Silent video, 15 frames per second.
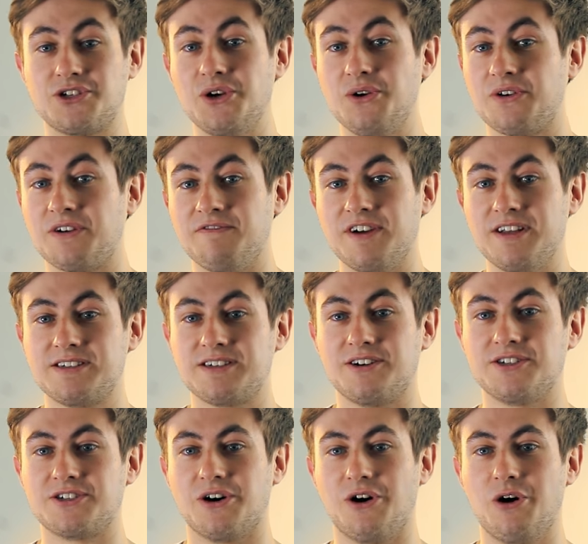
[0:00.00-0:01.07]
too convincing on
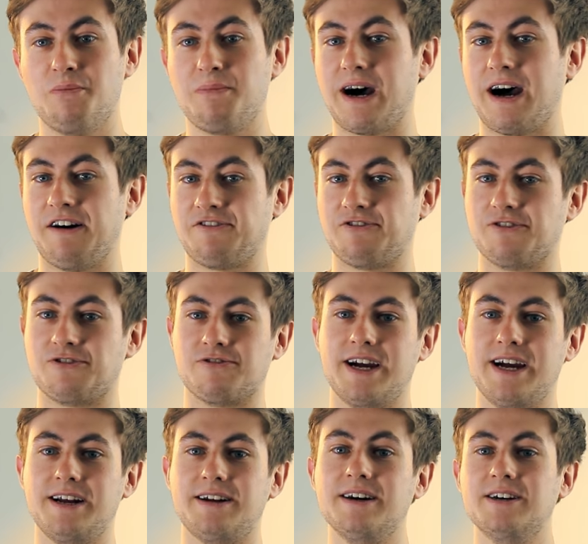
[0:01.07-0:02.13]
its own, but after a
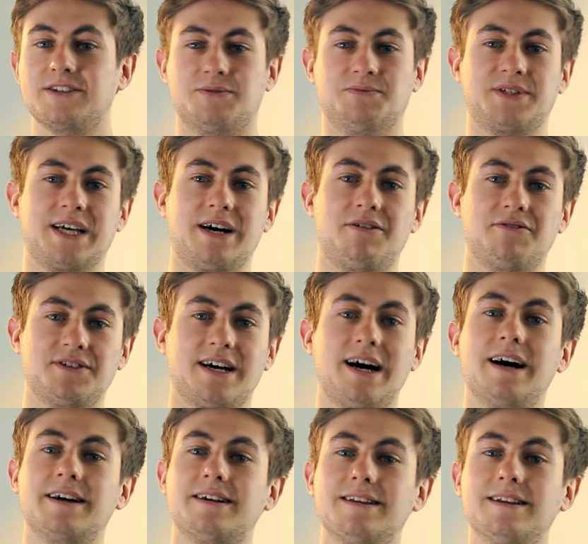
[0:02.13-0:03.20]
grade, some sound
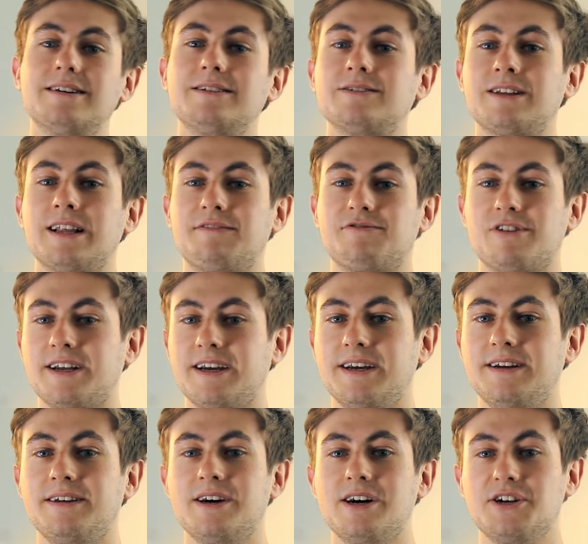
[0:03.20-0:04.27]
design, a little clever
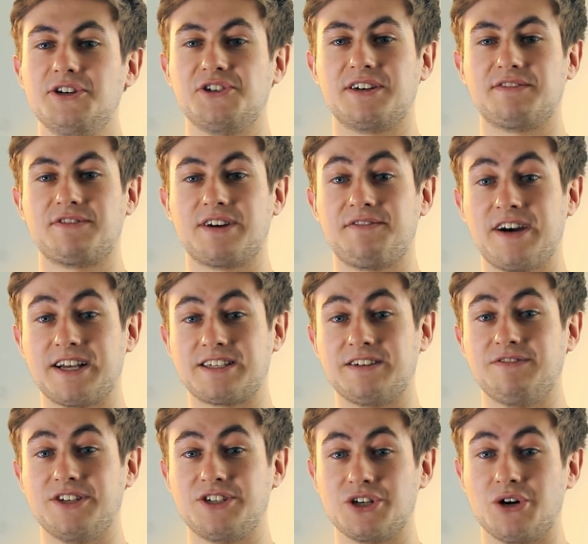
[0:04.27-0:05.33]
editing, you should have
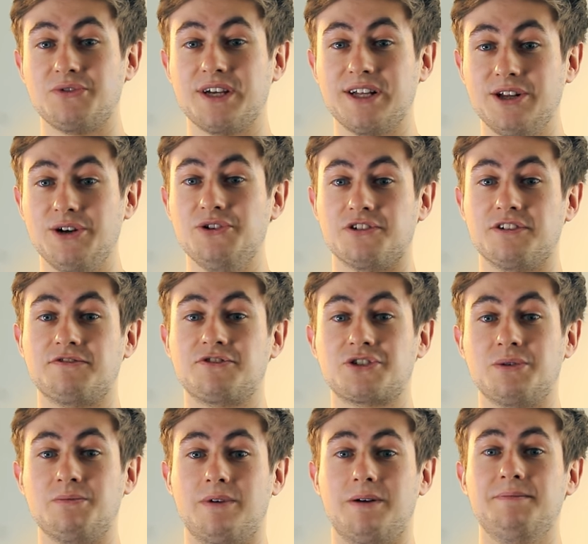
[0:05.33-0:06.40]
effectively sold the illusion of
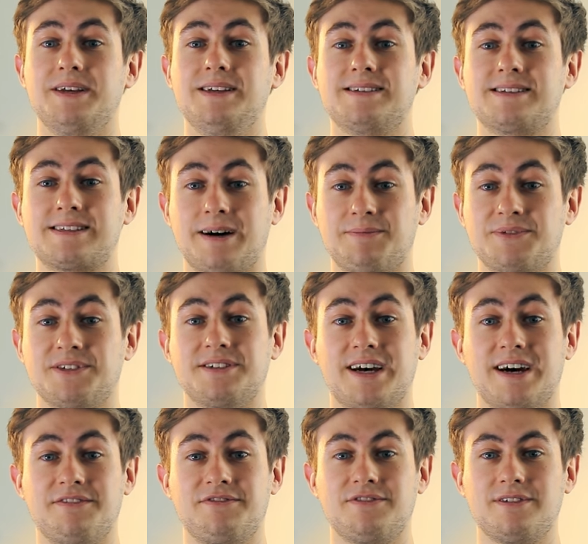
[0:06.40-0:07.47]
someone being stabbed to
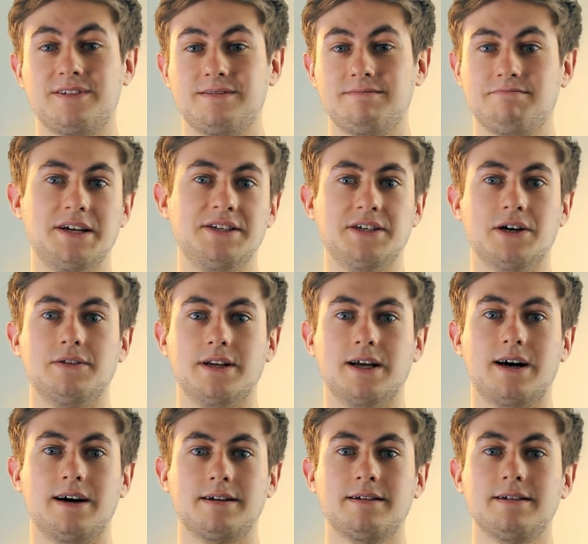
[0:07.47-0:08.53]
death until they
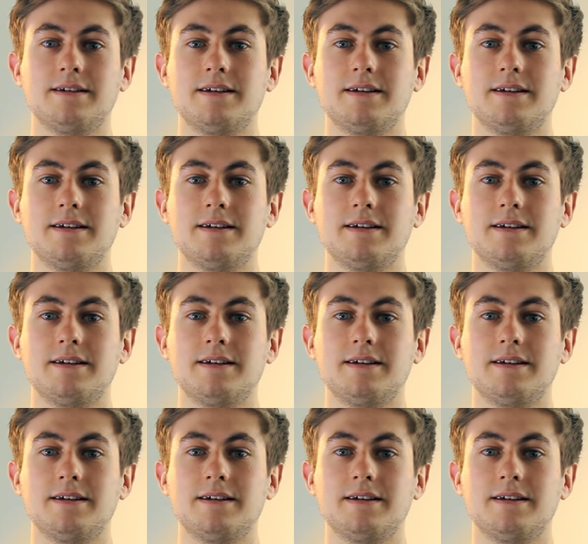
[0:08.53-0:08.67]
die.